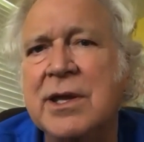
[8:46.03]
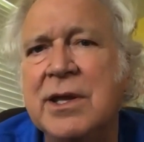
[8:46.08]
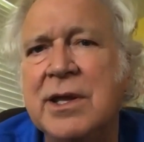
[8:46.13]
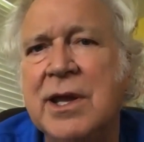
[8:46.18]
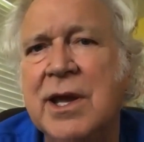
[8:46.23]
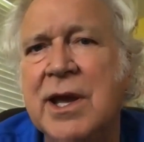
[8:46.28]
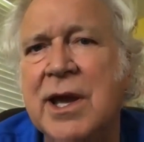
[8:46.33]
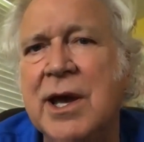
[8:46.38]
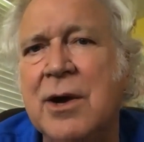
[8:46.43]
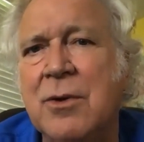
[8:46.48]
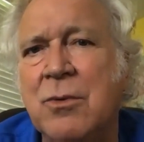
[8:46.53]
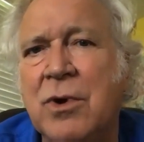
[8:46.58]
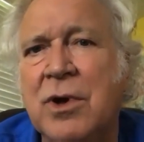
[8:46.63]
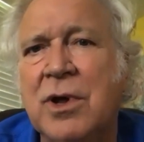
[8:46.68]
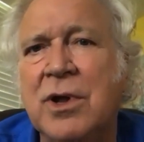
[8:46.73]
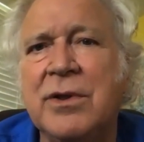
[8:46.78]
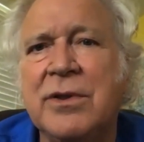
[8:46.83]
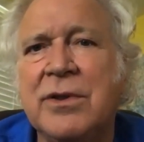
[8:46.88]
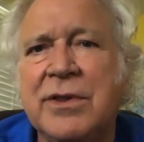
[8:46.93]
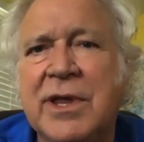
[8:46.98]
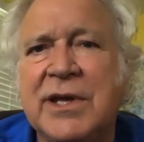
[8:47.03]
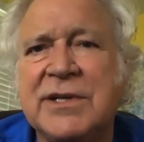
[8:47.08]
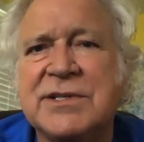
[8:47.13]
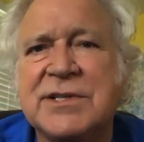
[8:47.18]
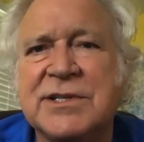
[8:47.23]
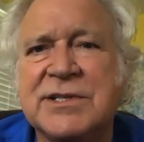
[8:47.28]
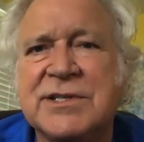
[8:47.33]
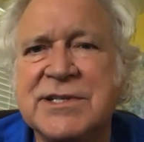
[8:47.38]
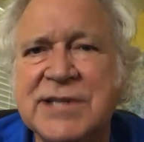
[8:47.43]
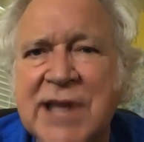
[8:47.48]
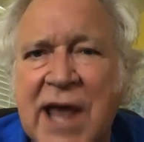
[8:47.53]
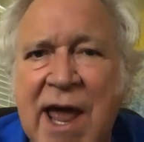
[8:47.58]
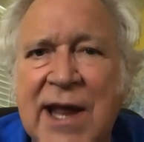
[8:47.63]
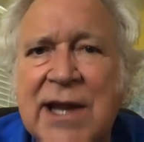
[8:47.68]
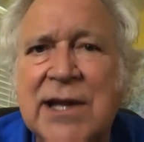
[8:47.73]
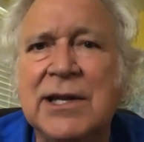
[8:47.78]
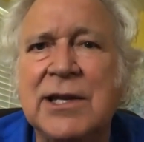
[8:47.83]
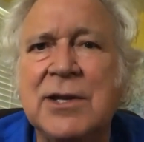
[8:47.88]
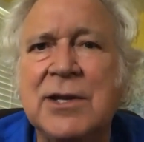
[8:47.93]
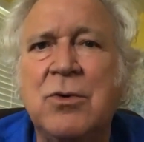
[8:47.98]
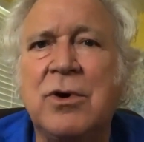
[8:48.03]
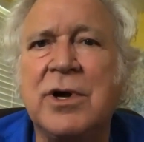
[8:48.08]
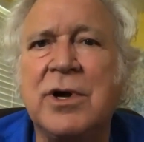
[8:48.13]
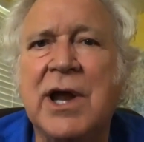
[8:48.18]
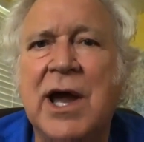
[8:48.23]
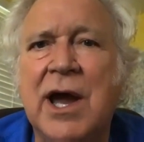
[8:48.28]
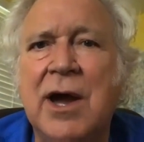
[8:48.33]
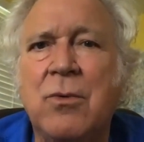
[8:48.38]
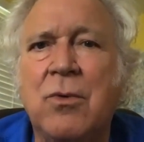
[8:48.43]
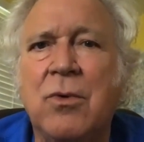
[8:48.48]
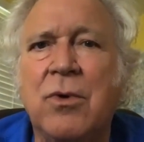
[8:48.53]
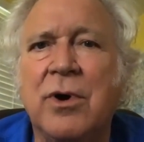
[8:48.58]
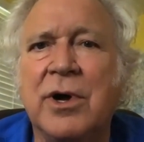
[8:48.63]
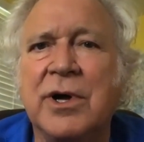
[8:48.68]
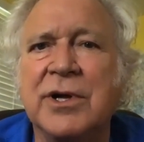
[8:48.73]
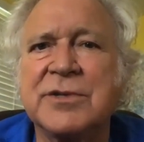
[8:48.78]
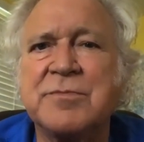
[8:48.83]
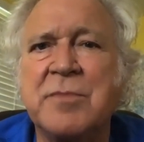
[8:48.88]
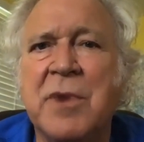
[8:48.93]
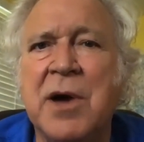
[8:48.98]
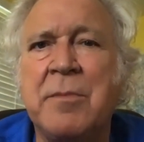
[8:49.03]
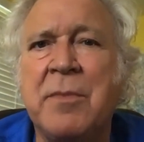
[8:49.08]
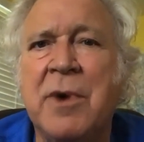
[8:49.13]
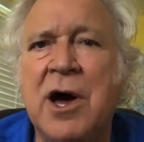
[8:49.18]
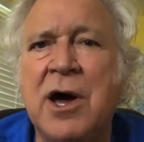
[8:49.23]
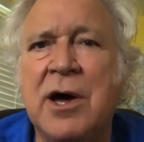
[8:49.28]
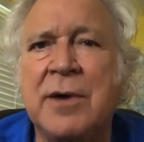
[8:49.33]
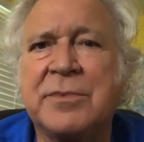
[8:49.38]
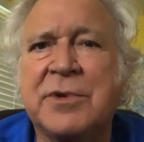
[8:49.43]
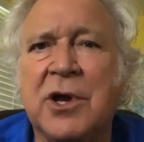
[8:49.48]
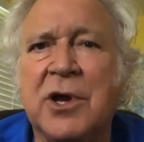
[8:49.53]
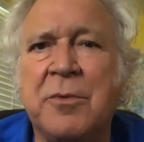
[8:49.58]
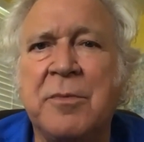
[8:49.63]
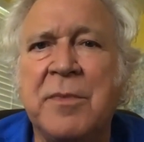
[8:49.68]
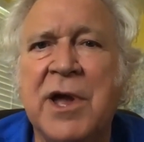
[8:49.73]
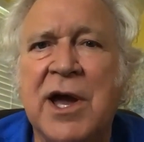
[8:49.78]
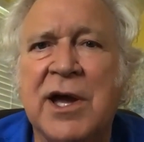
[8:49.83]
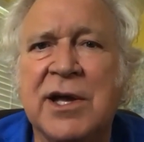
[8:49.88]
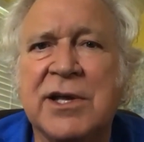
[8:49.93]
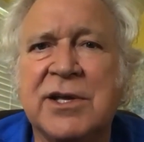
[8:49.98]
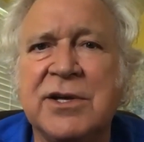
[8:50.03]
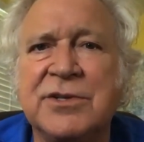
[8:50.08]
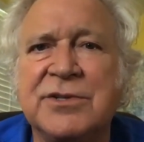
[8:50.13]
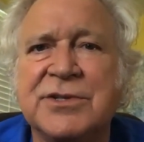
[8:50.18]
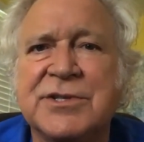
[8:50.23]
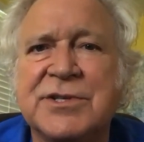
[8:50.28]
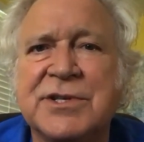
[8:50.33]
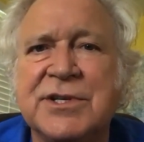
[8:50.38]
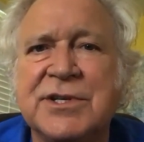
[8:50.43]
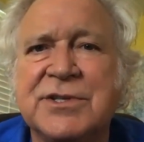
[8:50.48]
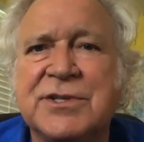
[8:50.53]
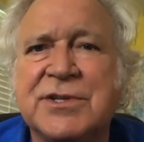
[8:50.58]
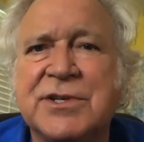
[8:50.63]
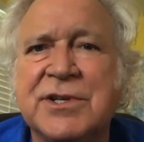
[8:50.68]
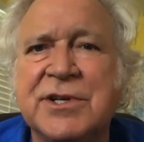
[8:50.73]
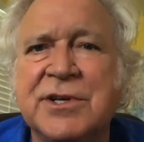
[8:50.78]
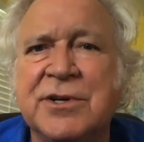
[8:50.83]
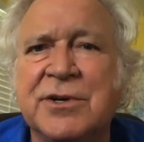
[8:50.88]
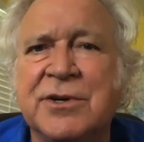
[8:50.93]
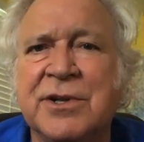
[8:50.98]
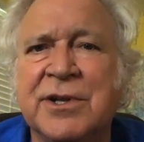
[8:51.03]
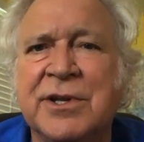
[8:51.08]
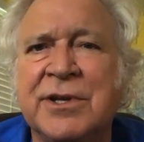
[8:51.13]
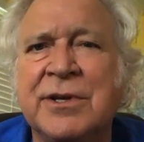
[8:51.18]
Yeah, well, that's exactly what I was. My mom told me I couldn't sit still.